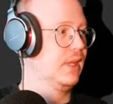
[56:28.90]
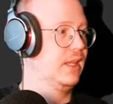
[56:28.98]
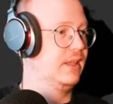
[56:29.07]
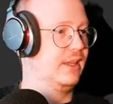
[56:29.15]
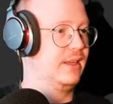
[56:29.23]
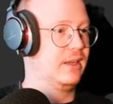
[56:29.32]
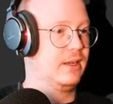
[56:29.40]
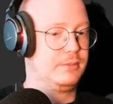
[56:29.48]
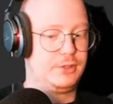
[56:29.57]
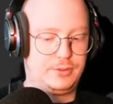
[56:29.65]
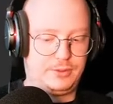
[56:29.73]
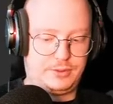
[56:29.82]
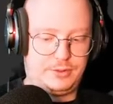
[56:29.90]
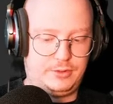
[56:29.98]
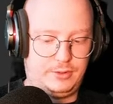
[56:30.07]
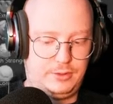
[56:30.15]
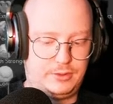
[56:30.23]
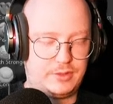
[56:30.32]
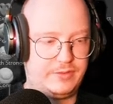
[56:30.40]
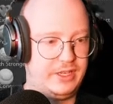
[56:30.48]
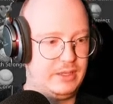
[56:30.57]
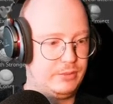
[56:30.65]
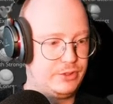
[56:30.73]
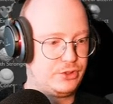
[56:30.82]
And then I'm going to use a
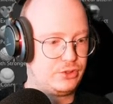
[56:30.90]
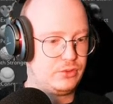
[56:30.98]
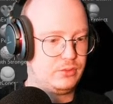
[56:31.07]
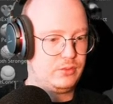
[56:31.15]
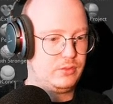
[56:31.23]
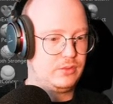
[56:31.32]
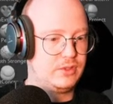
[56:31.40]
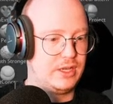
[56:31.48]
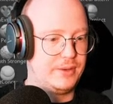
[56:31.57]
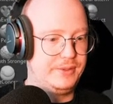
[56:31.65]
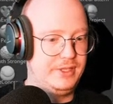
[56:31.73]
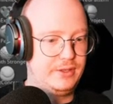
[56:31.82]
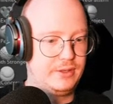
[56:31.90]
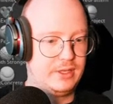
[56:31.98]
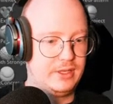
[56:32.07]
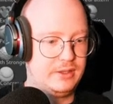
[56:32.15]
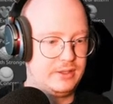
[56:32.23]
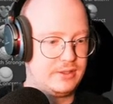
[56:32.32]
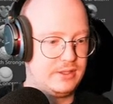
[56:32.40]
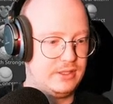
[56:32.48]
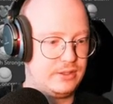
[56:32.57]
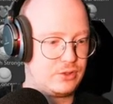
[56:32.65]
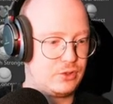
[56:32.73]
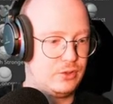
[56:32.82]
VDM brush down here, and this
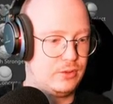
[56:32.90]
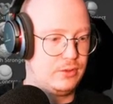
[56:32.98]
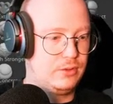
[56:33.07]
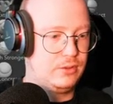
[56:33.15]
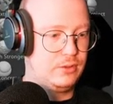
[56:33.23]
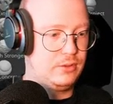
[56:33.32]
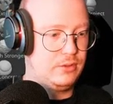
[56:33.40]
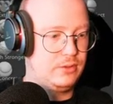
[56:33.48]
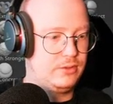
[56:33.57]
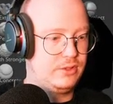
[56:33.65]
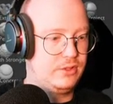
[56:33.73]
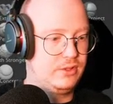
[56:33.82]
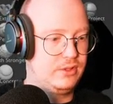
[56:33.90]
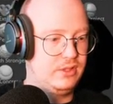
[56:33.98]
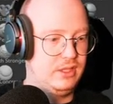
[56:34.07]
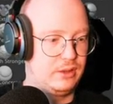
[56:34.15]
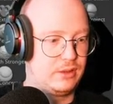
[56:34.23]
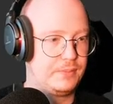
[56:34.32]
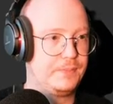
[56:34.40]
is called teeth.